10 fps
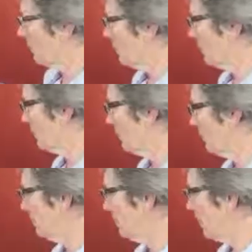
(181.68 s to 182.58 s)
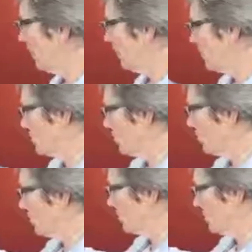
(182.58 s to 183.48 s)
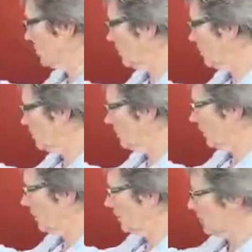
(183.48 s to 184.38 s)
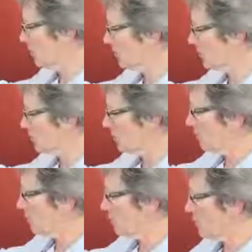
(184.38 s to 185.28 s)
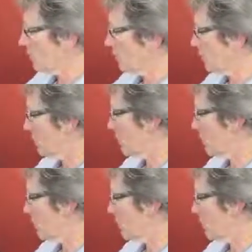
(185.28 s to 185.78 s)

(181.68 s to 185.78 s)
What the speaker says: in here is where the water goes. And as it goes up, you can see when